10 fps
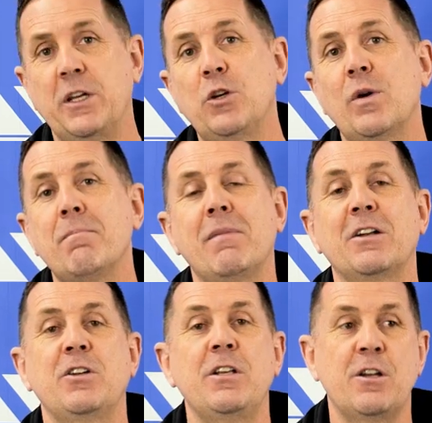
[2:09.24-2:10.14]
you
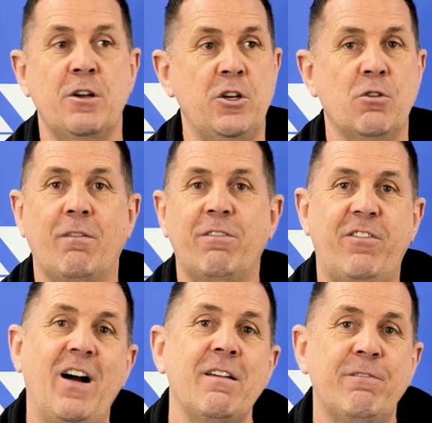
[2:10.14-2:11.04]
imagine you're on
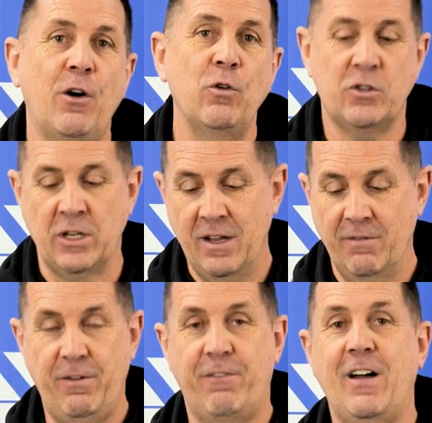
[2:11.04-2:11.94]
5 volts,
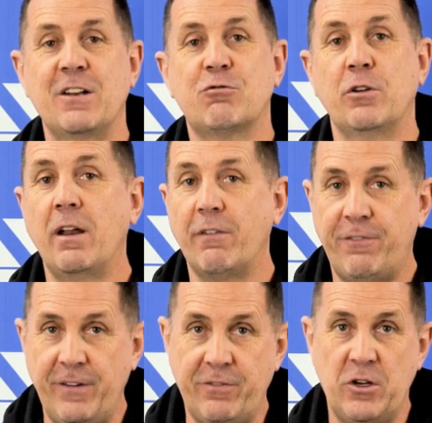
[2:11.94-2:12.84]
the fan's running
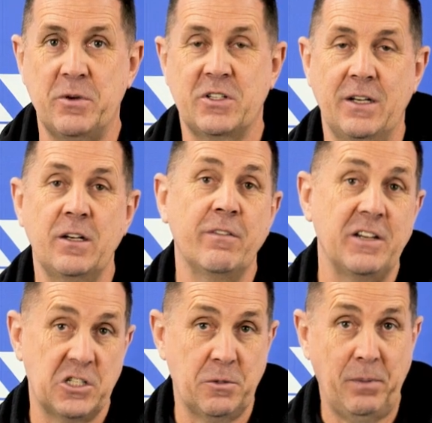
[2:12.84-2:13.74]
at 50% of
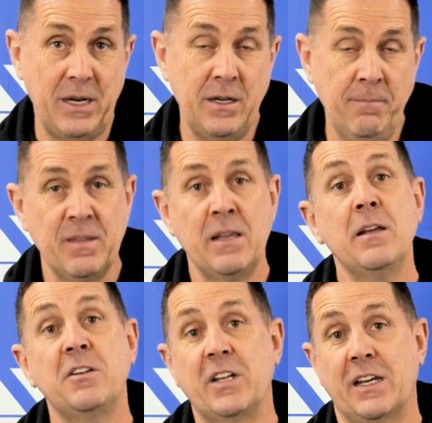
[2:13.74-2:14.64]
its speed.
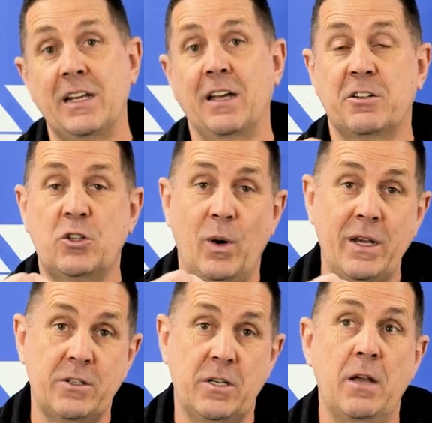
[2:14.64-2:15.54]
Take it down to
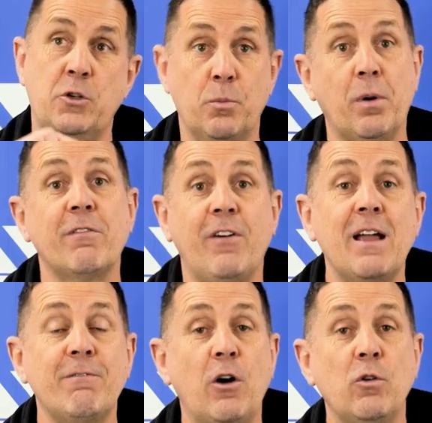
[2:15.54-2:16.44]

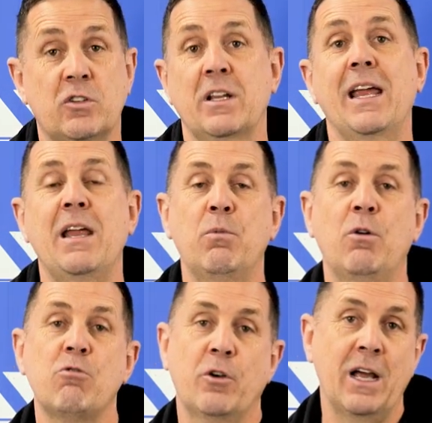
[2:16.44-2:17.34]
2.5 volts, it
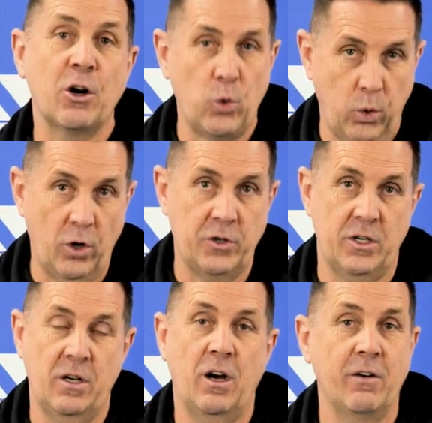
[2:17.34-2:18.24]
will run at a
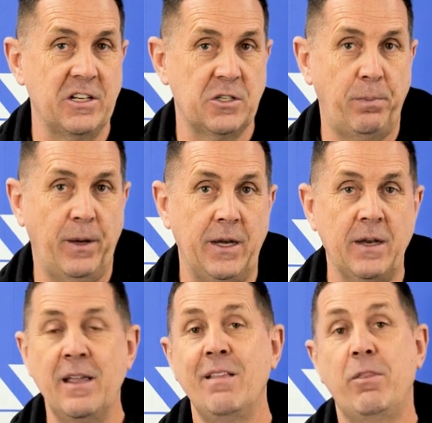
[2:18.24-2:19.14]
quarter of its speed.
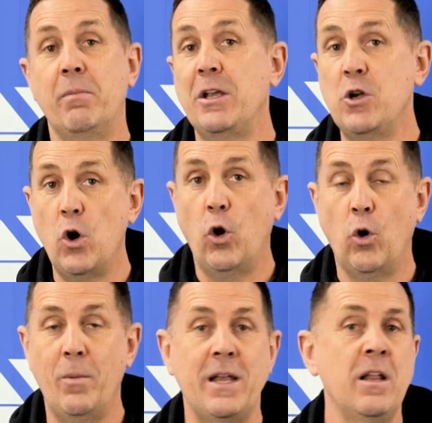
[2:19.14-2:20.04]
There'll be no
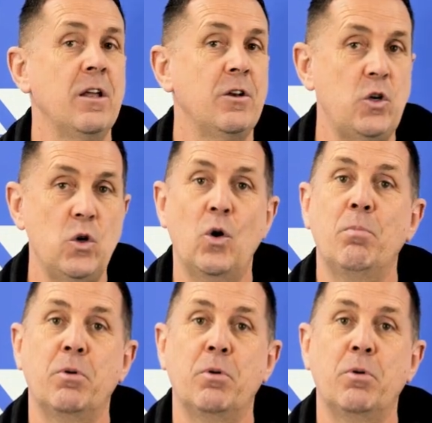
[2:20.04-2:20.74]
humming, no